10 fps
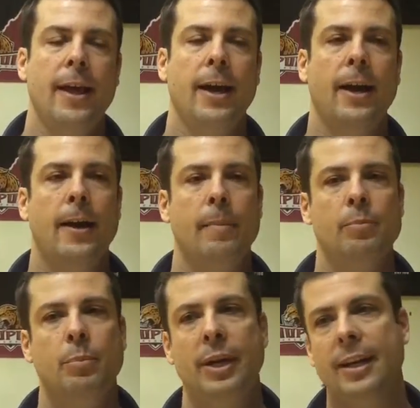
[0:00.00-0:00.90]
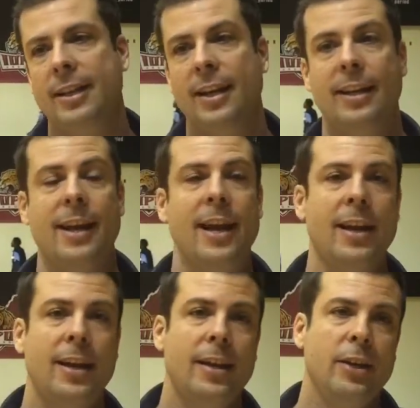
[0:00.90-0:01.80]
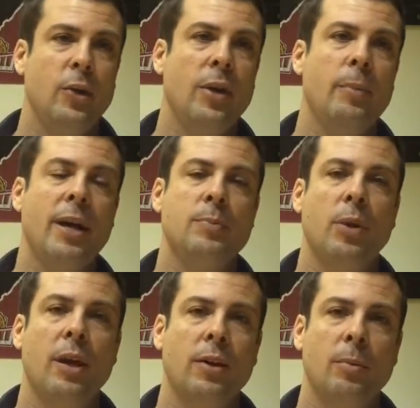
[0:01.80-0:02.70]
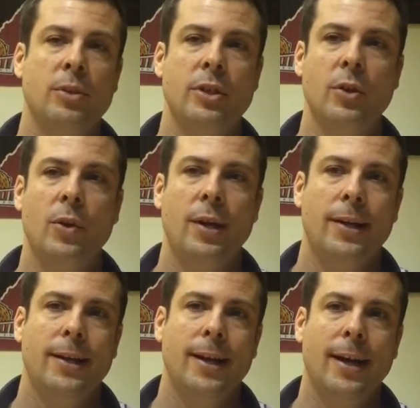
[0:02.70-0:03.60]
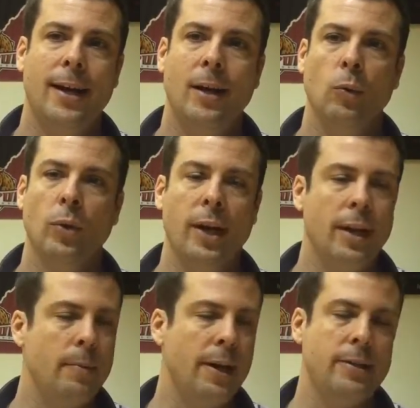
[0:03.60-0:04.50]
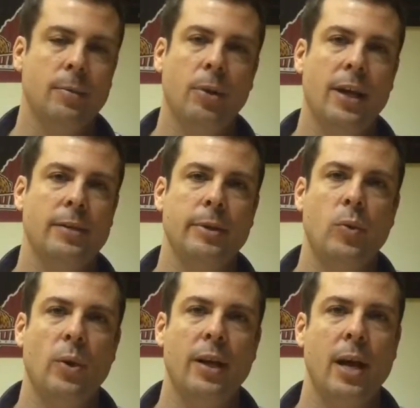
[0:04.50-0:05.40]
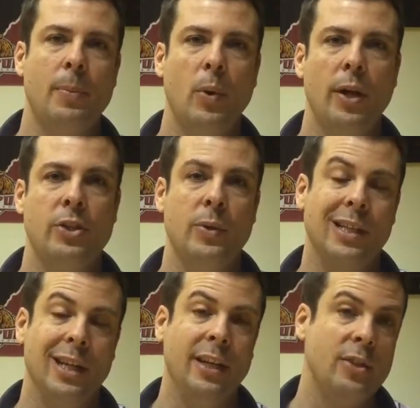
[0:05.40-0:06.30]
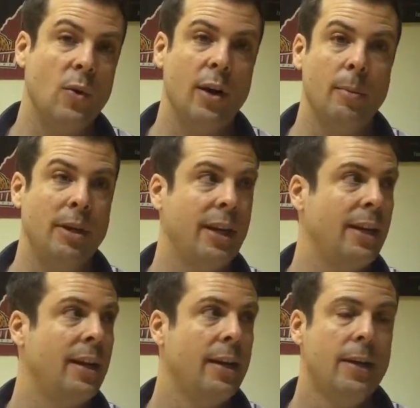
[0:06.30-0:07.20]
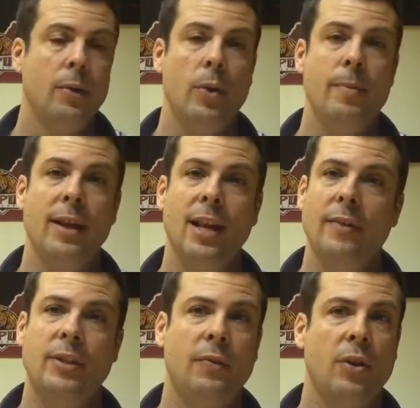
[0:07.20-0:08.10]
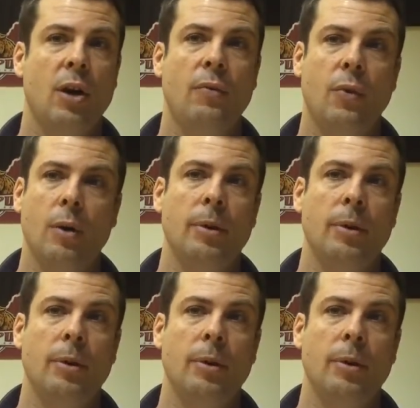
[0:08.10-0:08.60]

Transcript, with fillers: Um, but at the end of the day, you know, their best player, number two, uh, really made some plays. I mean, 28 points. She was a leading scorer coming in, and we made life difficult for her.